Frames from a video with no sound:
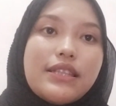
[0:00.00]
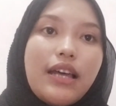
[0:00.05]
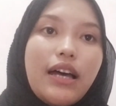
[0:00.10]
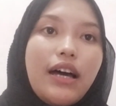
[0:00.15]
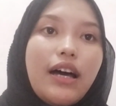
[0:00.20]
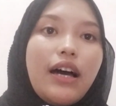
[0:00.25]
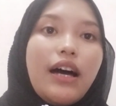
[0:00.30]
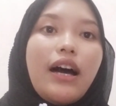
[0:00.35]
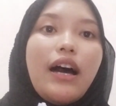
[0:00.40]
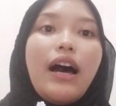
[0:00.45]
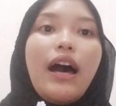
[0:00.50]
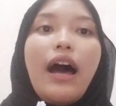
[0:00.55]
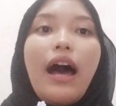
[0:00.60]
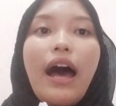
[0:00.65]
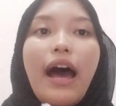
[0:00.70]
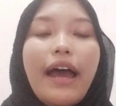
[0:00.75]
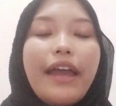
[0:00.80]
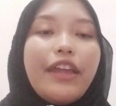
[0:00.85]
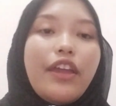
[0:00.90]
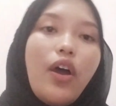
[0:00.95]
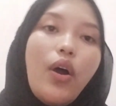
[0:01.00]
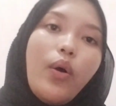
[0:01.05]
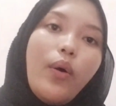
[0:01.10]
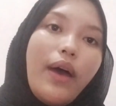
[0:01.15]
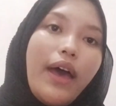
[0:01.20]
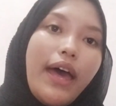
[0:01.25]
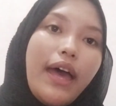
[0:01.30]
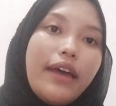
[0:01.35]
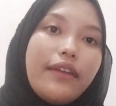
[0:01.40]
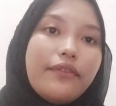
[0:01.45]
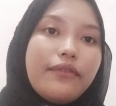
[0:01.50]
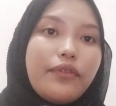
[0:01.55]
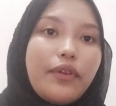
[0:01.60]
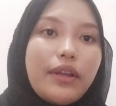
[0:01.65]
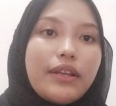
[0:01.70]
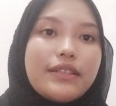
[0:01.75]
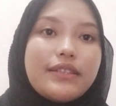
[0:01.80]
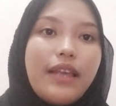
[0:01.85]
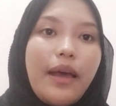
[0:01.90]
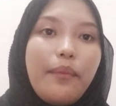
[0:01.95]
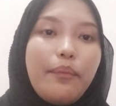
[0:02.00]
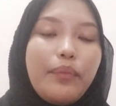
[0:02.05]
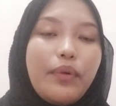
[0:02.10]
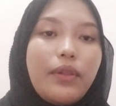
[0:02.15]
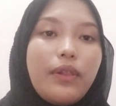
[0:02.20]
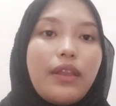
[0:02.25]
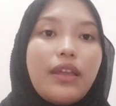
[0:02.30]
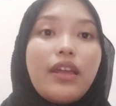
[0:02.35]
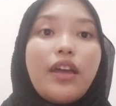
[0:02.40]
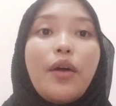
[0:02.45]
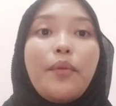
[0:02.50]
ion, for example,